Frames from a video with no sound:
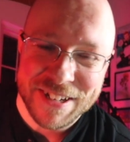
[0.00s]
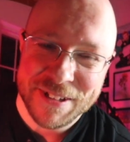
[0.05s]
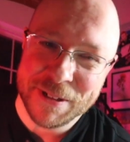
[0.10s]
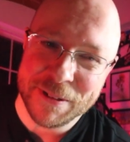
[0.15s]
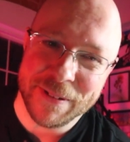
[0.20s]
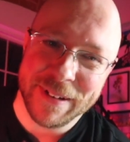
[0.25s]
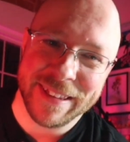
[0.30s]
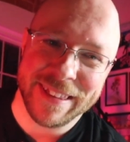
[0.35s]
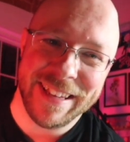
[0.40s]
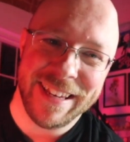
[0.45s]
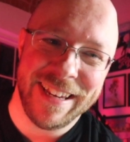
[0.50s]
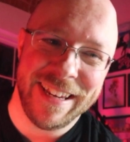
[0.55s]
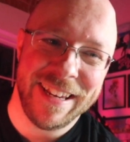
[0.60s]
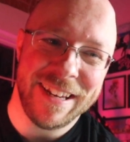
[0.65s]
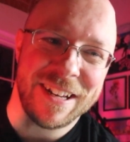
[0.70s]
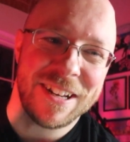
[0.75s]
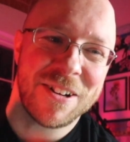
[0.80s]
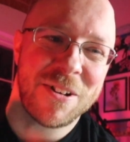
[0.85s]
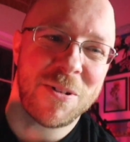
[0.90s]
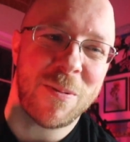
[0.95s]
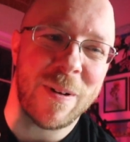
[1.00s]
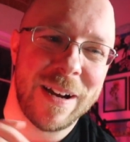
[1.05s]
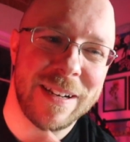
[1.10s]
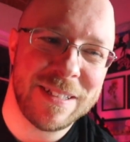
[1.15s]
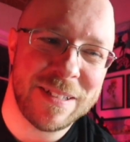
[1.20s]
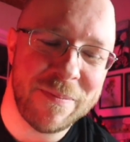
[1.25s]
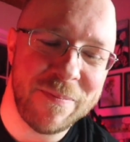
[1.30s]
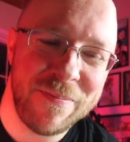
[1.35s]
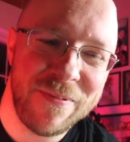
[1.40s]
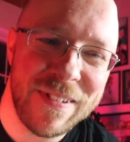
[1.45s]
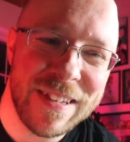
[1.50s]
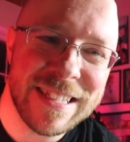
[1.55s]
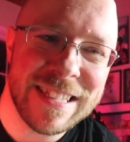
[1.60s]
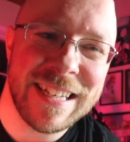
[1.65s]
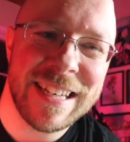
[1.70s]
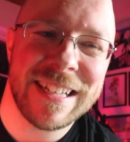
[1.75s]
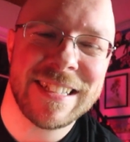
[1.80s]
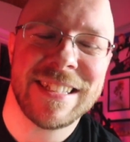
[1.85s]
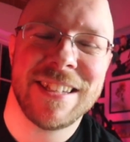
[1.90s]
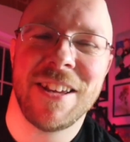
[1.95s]
Doing the quantum
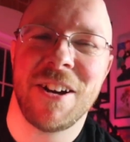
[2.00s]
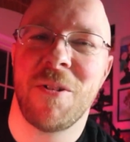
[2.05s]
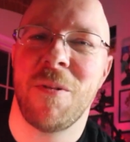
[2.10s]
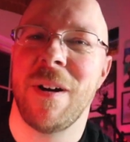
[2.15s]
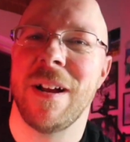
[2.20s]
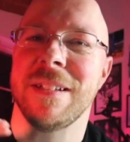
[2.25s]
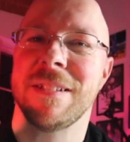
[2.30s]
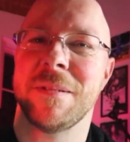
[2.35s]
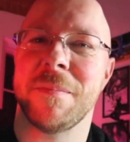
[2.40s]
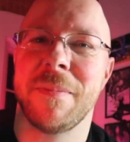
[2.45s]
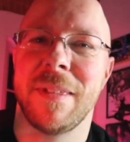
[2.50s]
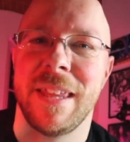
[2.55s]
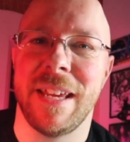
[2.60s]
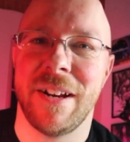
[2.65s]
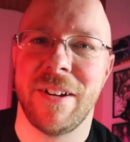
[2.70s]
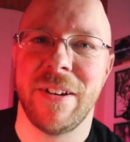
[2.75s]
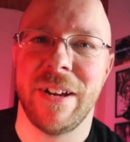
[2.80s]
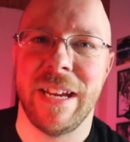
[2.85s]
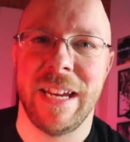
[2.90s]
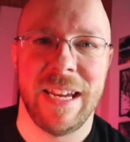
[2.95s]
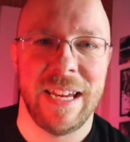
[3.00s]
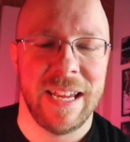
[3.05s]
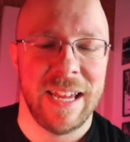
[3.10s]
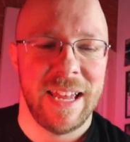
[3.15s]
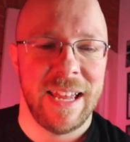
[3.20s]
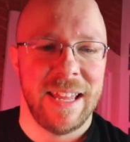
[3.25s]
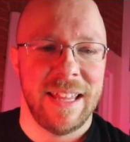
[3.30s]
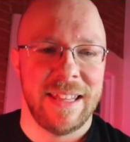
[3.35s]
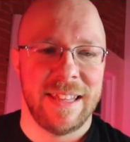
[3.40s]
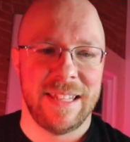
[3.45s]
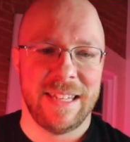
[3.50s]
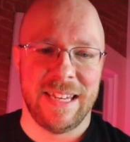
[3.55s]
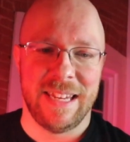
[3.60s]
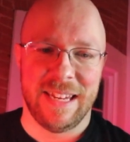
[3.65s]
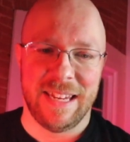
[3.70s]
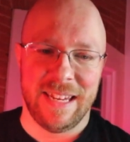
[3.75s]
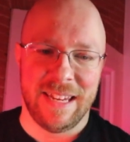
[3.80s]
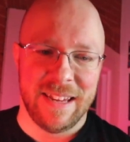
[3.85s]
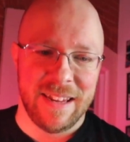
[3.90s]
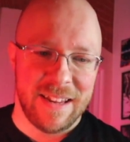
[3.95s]
physics, the quantum theory,
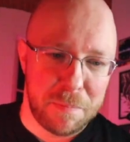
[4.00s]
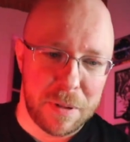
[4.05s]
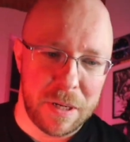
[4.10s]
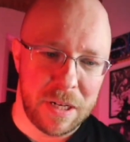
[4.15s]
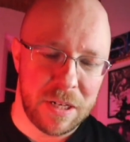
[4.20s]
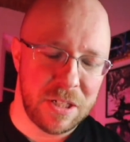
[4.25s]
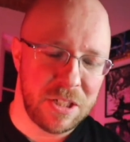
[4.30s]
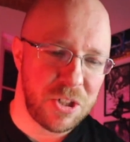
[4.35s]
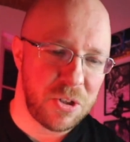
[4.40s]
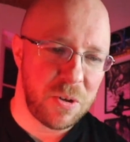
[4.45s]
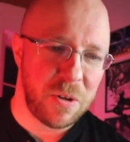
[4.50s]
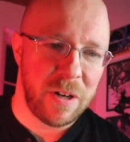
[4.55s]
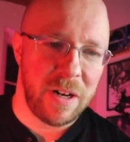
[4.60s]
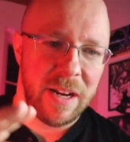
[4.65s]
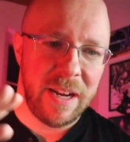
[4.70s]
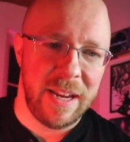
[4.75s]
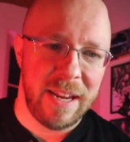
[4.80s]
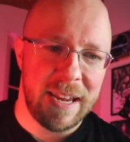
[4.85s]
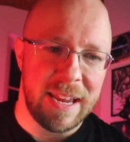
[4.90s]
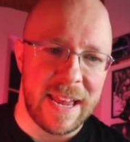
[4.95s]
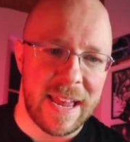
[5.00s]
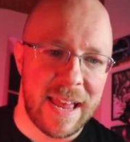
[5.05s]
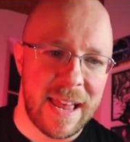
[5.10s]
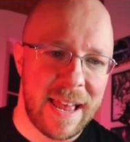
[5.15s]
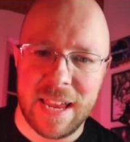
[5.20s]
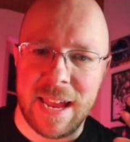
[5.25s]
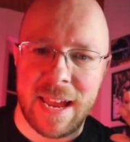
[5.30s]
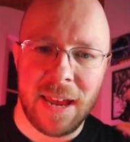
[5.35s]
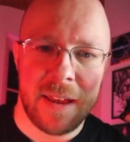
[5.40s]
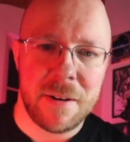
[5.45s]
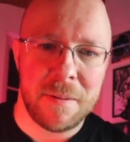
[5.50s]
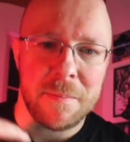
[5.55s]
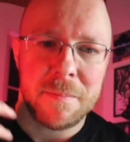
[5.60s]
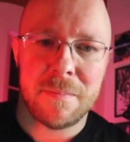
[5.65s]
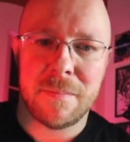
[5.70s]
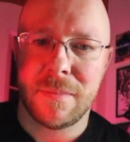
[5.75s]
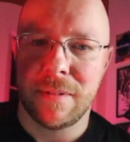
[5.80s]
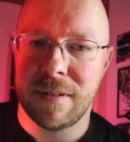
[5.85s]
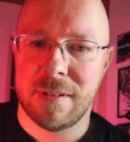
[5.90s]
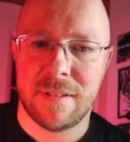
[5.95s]
the purgatory,
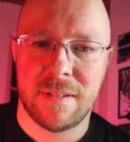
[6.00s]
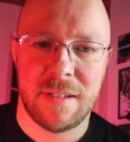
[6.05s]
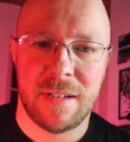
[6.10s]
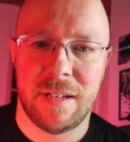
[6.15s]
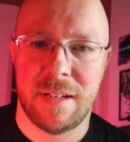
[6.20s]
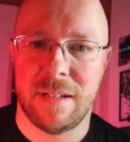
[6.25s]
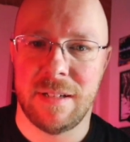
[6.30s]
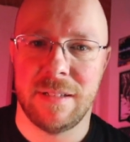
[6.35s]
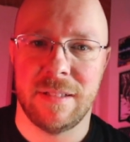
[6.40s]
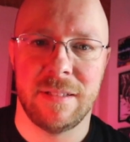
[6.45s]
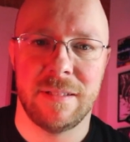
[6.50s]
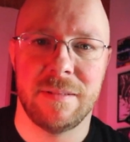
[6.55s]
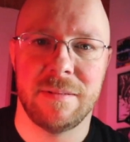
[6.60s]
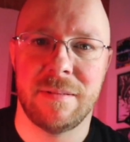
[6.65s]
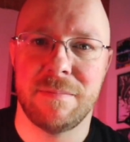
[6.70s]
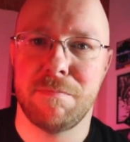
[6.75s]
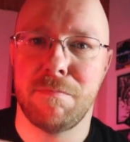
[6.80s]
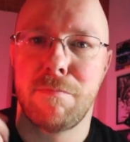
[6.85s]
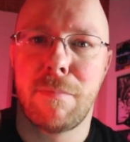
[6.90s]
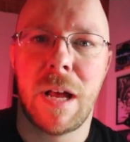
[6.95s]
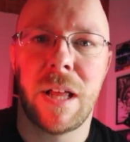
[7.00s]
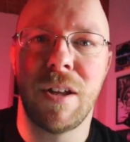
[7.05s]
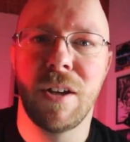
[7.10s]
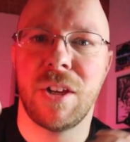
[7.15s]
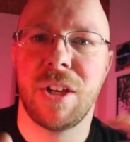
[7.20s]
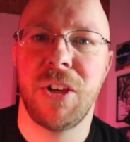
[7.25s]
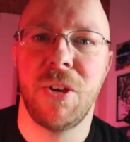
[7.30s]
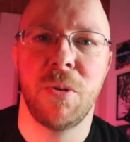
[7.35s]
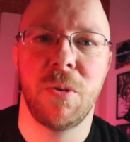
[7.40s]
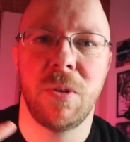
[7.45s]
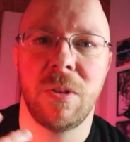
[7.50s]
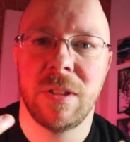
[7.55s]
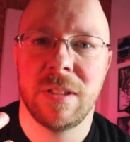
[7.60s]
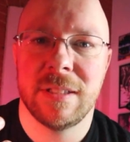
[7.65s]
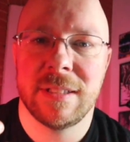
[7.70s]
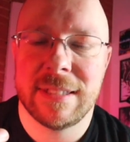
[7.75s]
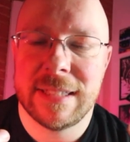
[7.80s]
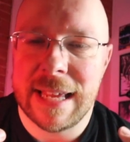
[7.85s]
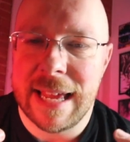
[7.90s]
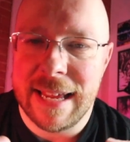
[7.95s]
atoms and
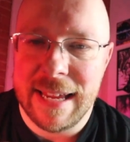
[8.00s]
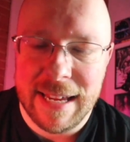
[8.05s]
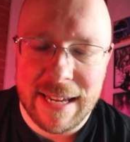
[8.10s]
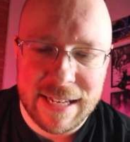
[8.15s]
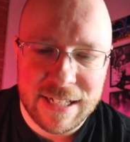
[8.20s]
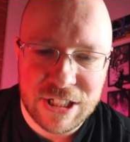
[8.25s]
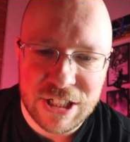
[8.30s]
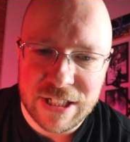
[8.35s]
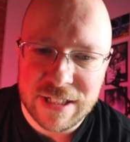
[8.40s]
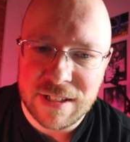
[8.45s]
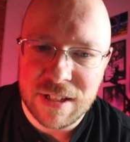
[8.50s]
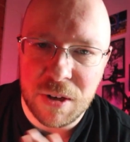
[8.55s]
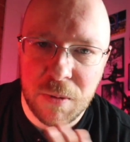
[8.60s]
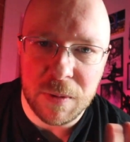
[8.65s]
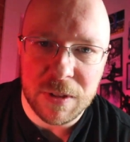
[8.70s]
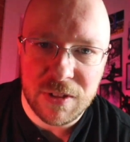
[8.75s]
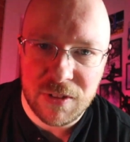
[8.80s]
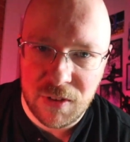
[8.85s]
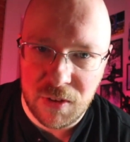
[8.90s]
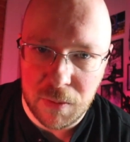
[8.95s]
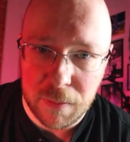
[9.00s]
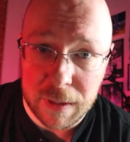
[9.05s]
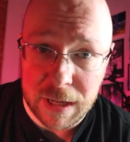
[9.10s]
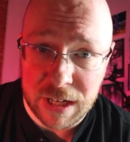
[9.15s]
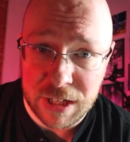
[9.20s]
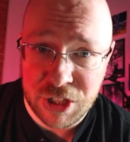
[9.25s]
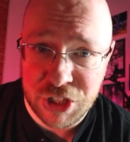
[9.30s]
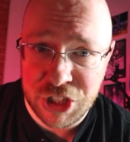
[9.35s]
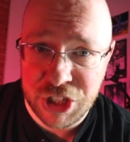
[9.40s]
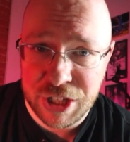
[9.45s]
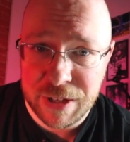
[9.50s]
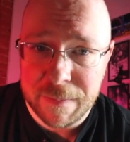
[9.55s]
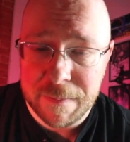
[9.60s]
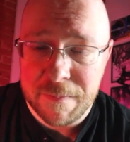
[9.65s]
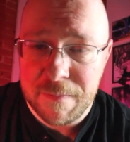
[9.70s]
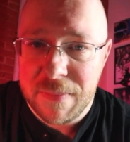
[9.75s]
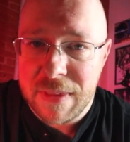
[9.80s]
molecules, it was too much.